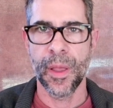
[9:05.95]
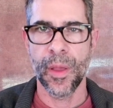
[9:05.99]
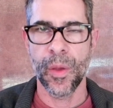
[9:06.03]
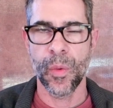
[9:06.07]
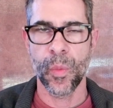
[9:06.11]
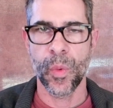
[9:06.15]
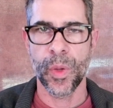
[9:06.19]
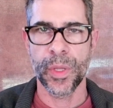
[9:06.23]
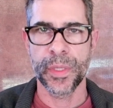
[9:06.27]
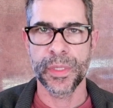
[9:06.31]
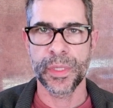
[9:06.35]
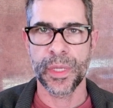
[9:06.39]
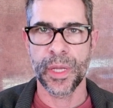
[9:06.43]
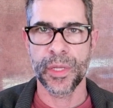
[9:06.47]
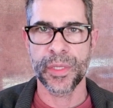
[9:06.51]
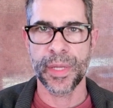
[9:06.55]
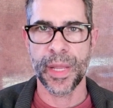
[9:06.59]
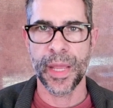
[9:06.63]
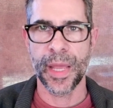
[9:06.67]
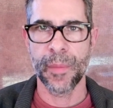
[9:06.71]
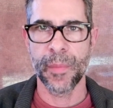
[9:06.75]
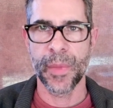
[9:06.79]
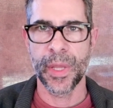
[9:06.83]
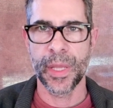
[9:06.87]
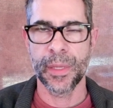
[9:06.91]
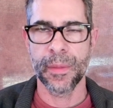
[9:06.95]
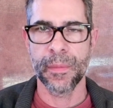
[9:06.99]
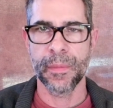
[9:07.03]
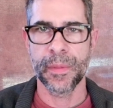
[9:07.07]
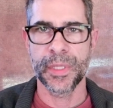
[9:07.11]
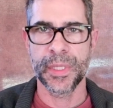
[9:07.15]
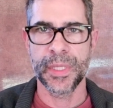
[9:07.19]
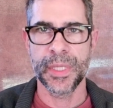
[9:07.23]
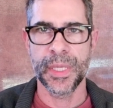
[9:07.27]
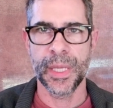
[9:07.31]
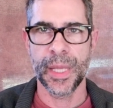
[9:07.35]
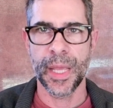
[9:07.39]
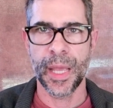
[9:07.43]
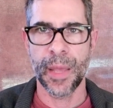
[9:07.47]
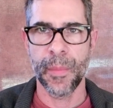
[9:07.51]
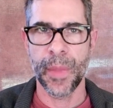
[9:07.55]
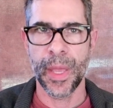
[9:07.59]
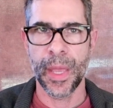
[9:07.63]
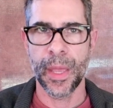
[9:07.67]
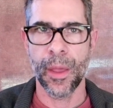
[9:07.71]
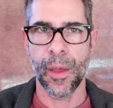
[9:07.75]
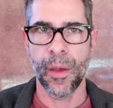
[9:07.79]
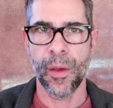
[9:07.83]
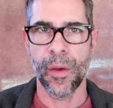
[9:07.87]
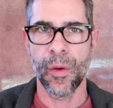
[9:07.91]
One such amine,
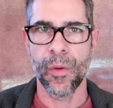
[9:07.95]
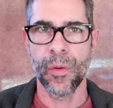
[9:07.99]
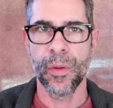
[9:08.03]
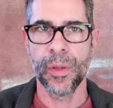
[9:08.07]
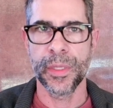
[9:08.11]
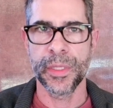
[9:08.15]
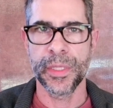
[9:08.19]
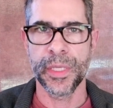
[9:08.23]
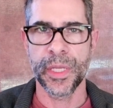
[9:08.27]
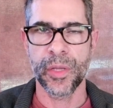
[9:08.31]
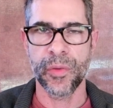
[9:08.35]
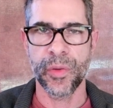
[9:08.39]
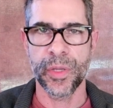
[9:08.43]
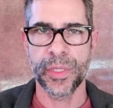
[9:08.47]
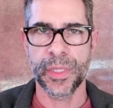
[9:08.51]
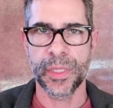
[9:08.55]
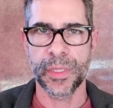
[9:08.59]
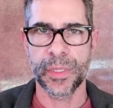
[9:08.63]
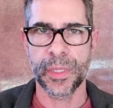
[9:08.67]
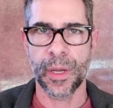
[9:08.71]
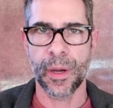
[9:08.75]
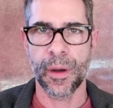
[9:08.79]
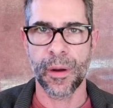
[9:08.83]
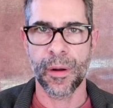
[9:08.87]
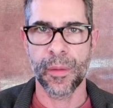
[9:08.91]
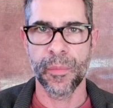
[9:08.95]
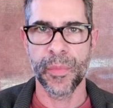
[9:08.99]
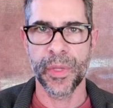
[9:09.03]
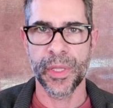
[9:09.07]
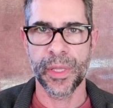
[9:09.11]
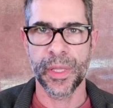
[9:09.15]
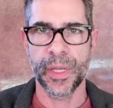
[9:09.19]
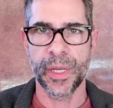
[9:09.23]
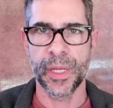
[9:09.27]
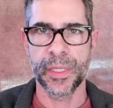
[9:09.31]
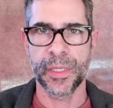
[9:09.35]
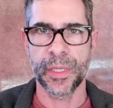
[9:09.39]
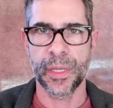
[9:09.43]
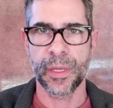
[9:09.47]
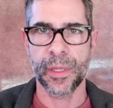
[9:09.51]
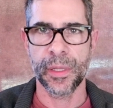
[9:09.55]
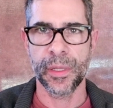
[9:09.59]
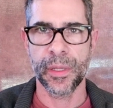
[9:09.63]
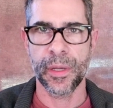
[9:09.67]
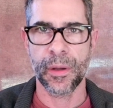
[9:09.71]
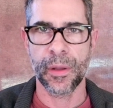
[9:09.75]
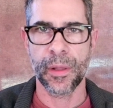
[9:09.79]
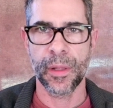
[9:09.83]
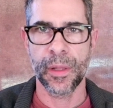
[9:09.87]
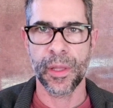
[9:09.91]
TMAO, decreases our ability to
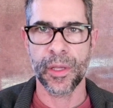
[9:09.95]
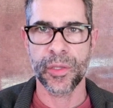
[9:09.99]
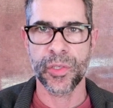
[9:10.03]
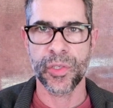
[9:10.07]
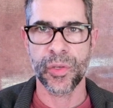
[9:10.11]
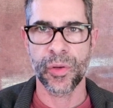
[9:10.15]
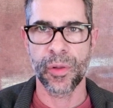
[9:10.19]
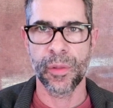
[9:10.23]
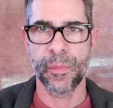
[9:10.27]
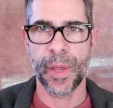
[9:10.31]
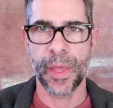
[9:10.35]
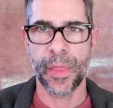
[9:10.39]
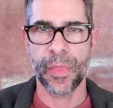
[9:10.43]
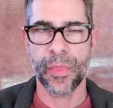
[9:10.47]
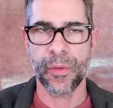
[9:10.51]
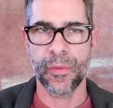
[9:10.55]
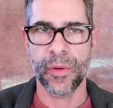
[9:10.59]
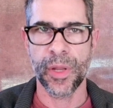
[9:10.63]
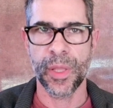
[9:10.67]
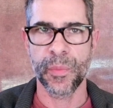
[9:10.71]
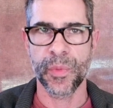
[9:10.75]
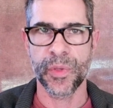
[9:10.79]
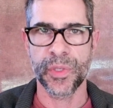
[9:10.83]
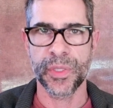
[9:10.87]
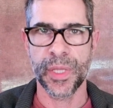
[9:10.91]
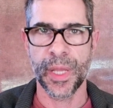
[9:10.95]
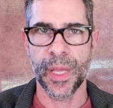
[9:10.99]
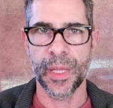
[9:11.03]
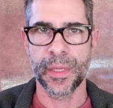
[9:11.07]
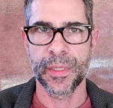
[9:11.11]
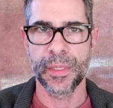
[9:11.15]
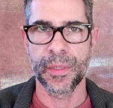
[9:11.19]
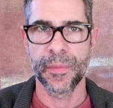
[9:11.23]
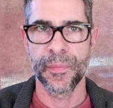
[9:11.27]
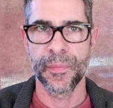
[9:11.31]
clear cholesterol by 30%